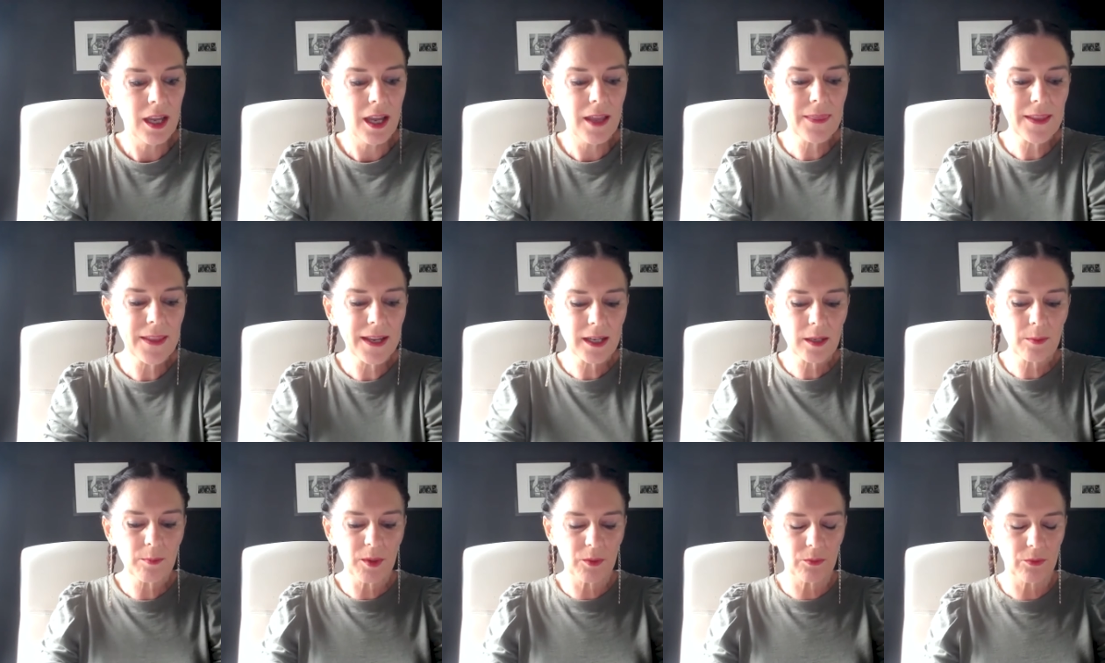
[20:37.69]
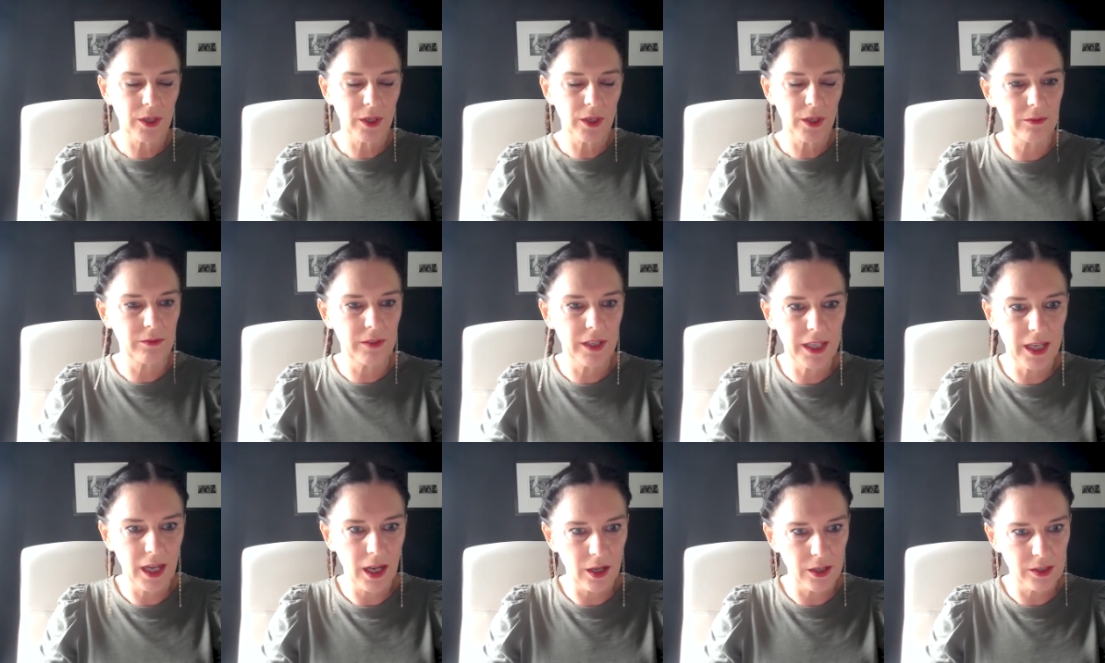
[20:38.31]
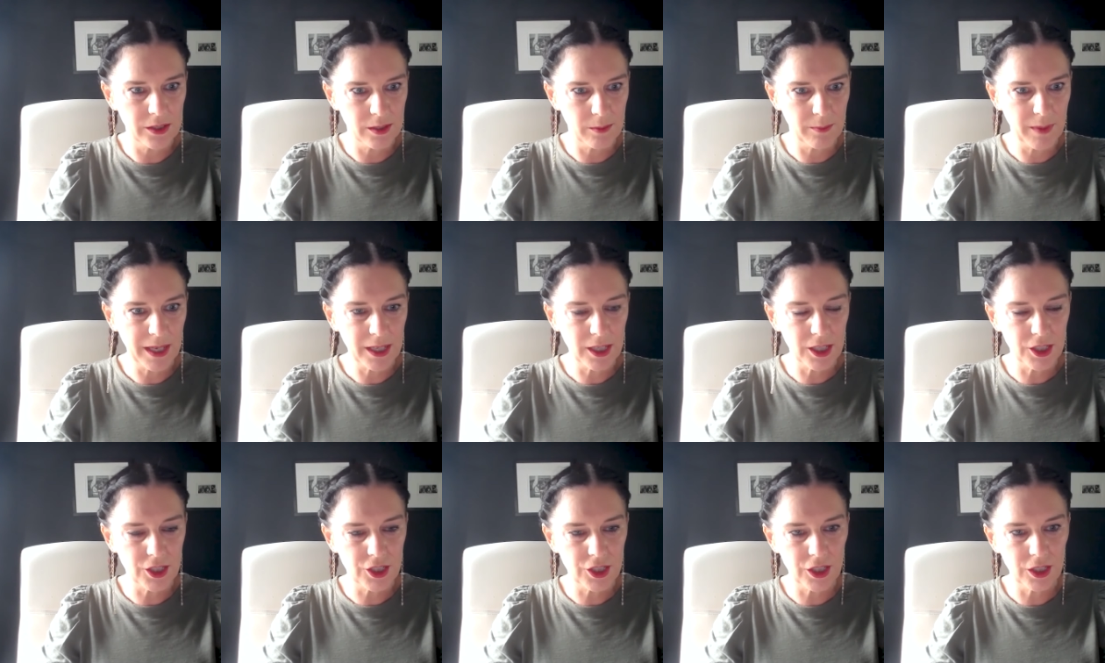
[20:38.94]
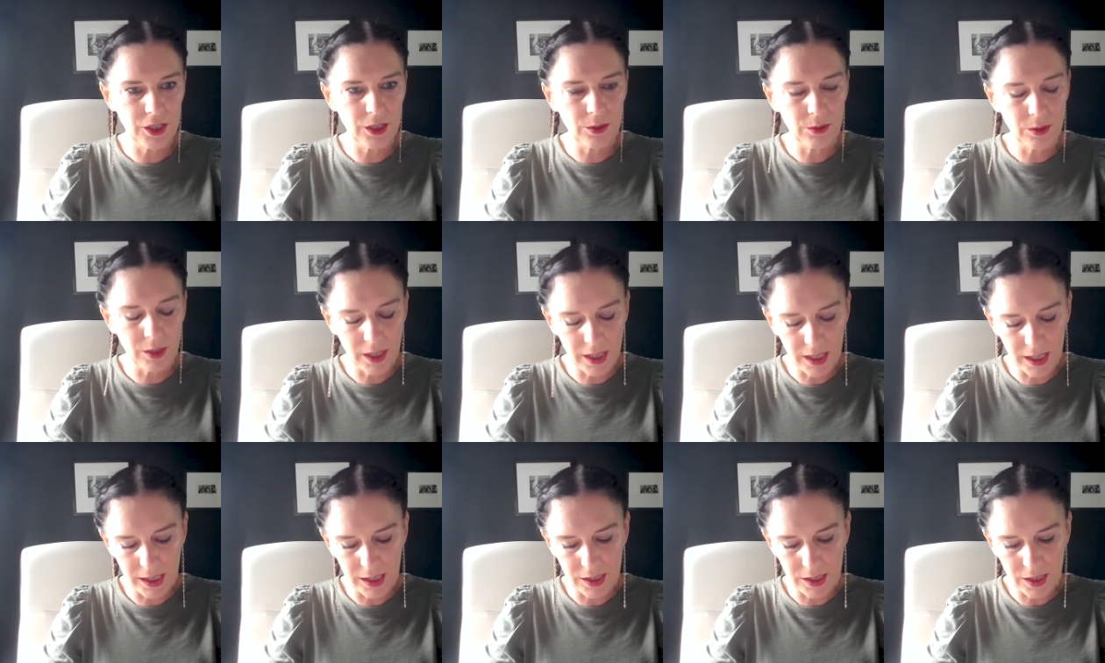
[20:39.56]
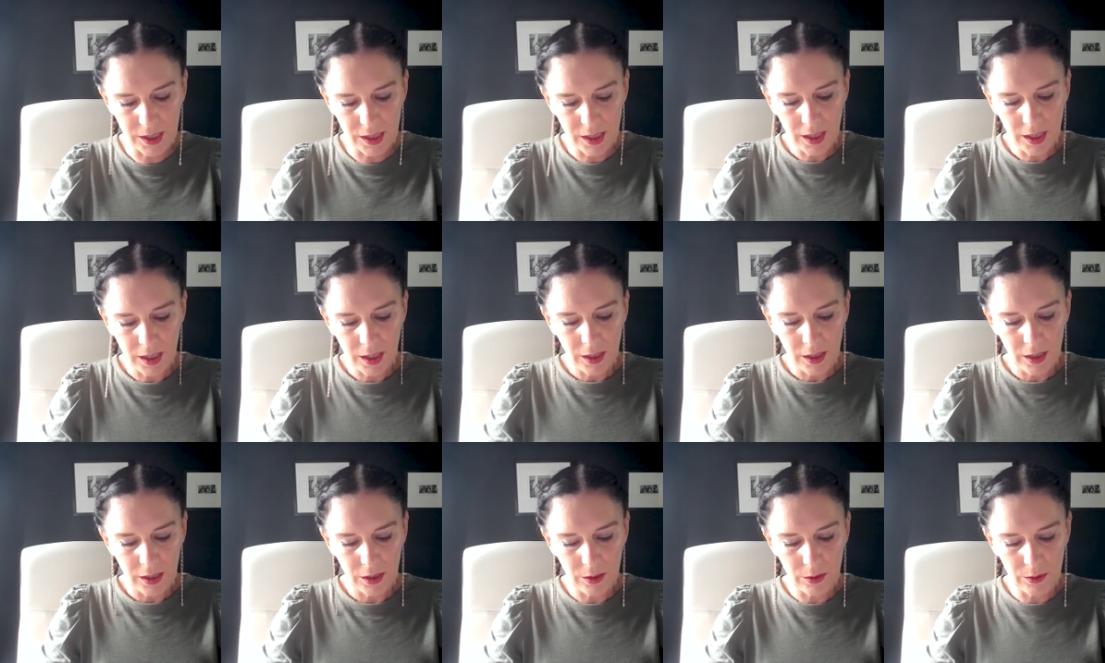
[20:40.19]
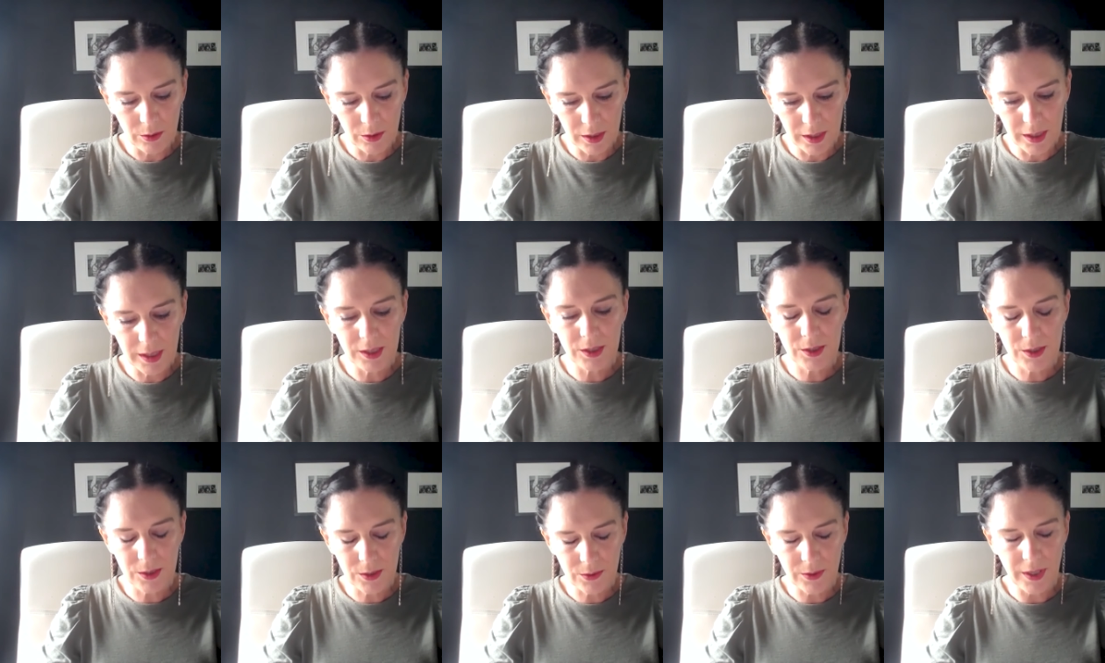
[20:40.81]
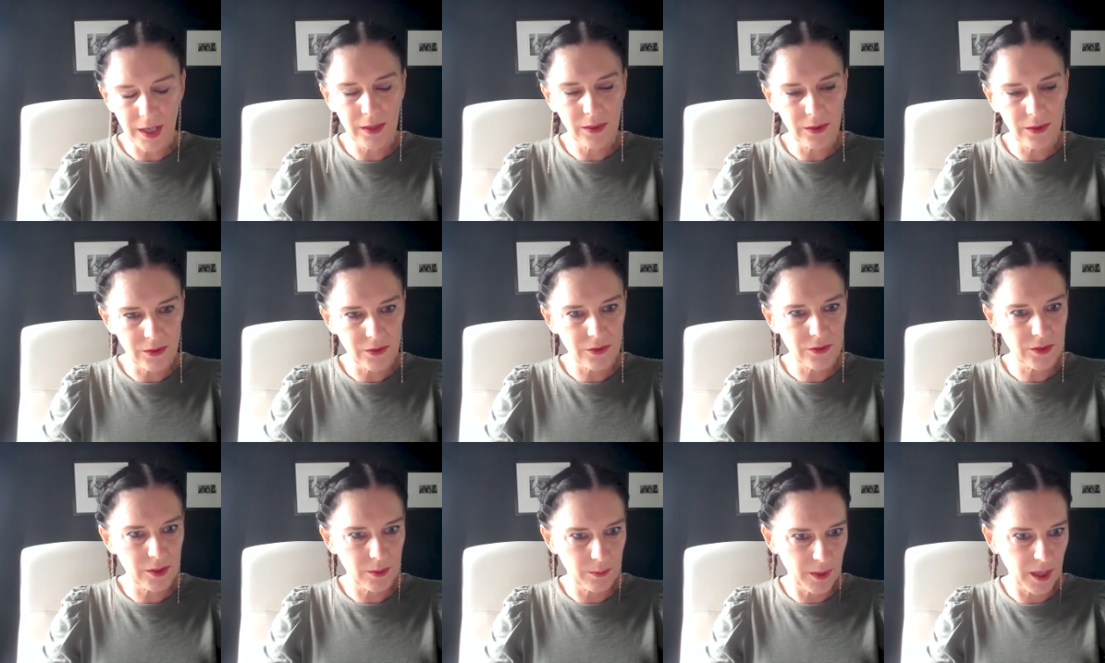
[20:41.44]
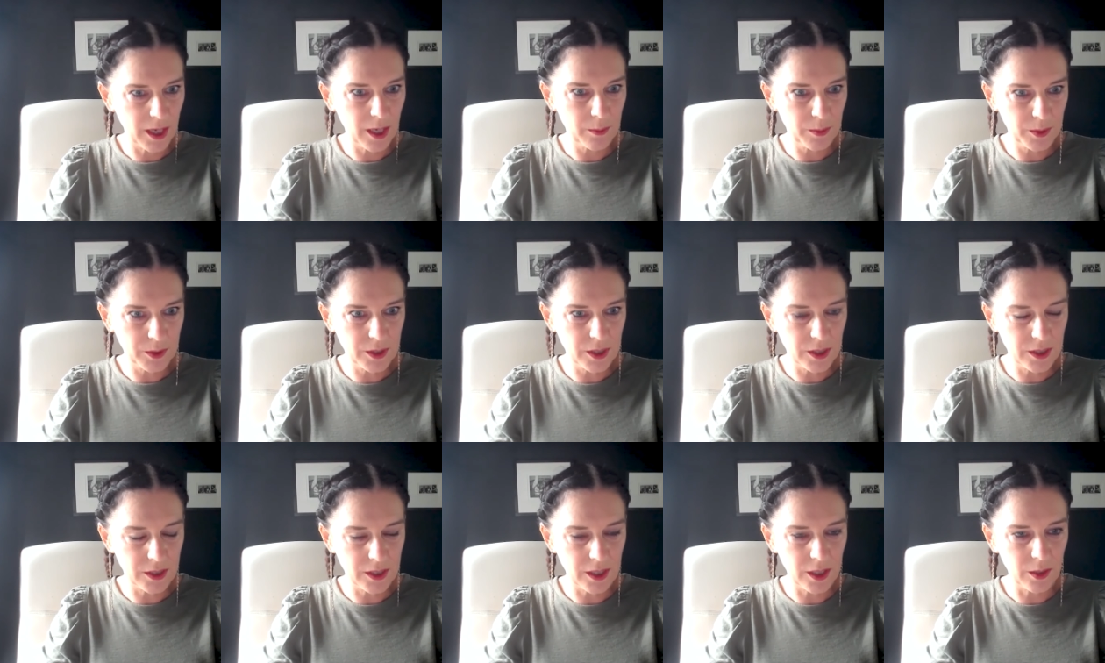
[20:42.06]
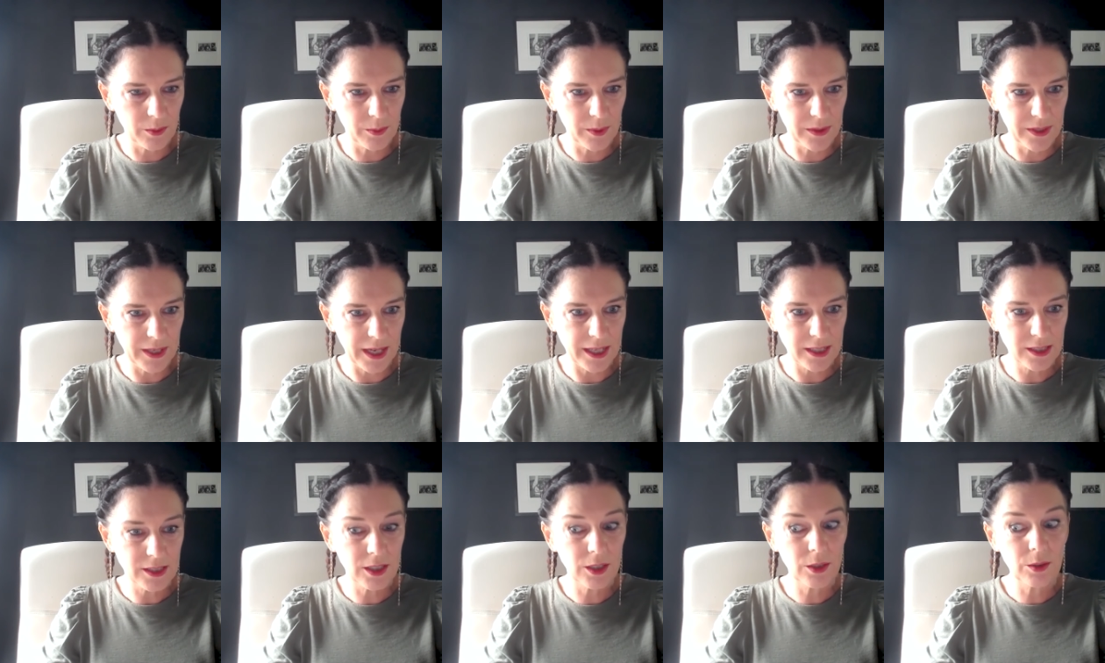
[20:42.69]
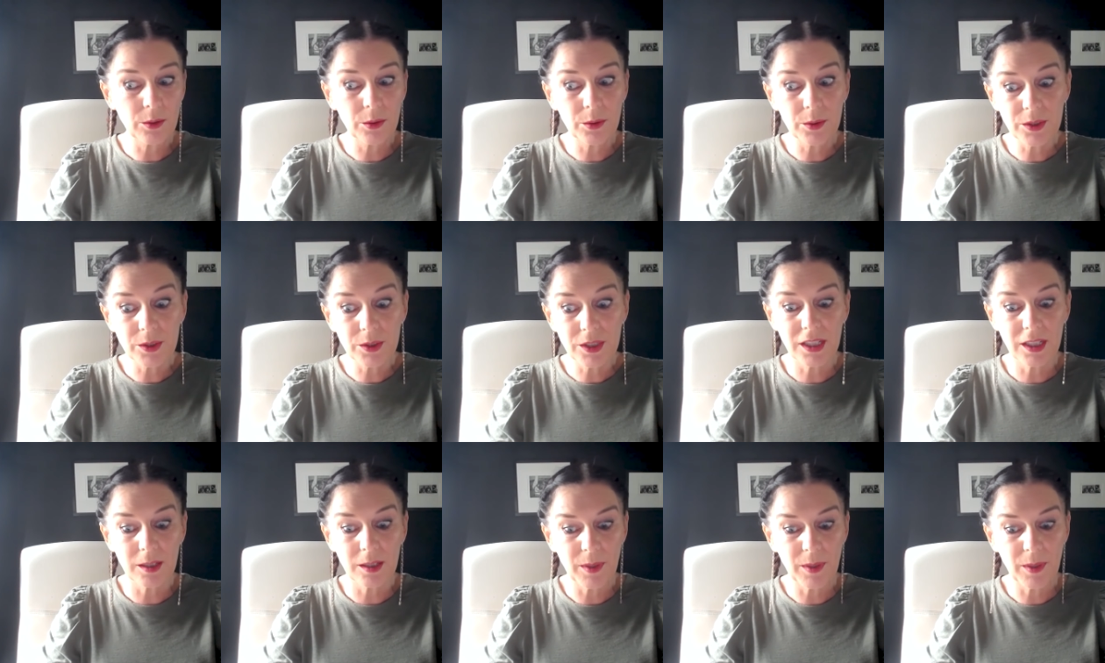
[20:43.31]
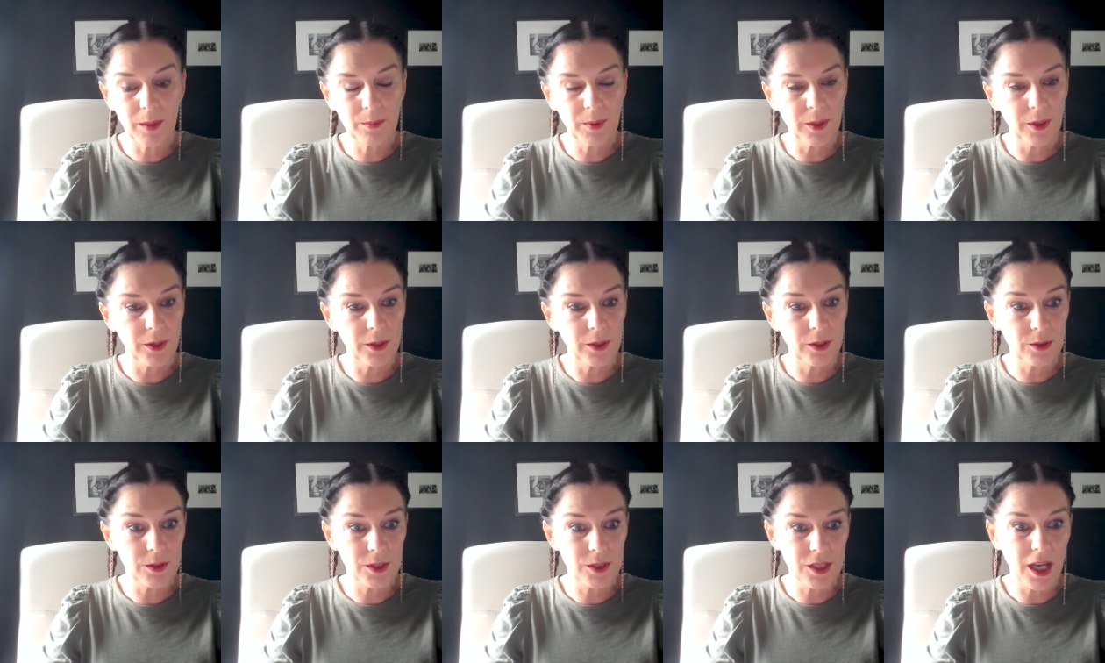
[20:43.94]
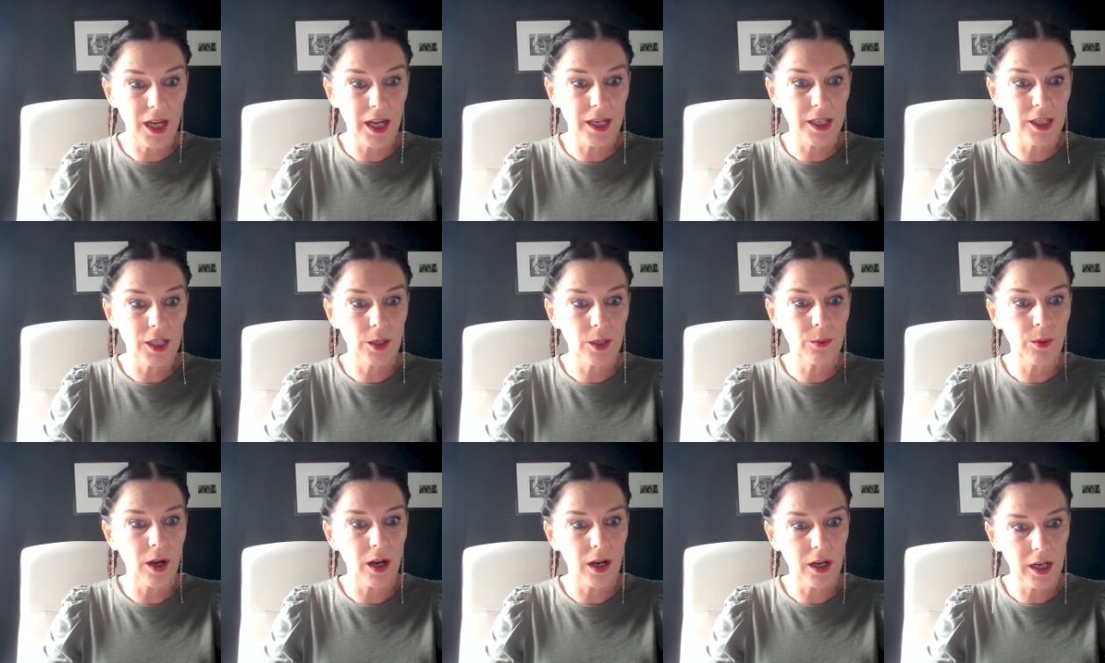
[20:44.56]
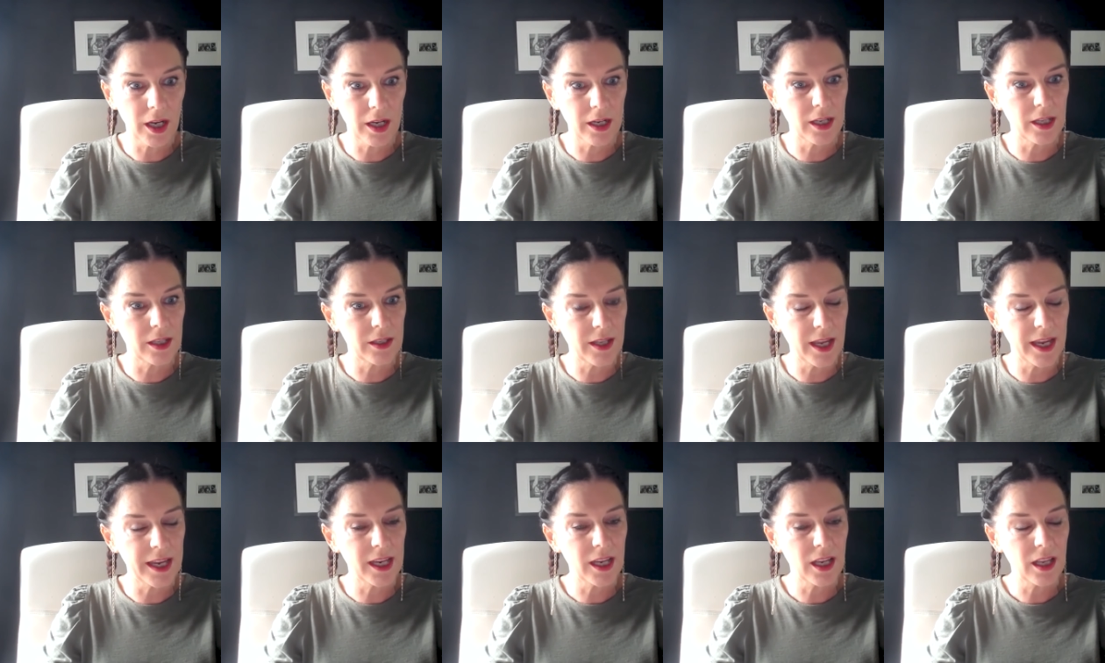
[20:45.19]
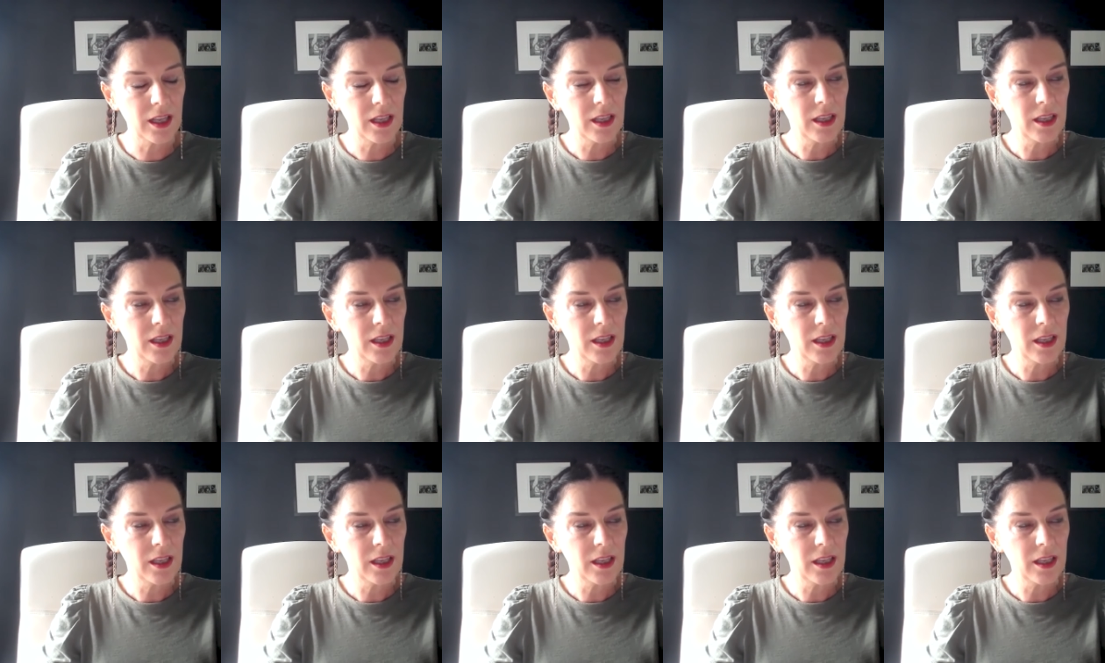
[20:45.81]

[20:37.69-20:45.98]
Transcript: And that can be really, really hard to manage. And you need you need strength to be able to deal with that. And you also need people on your side who are kind of like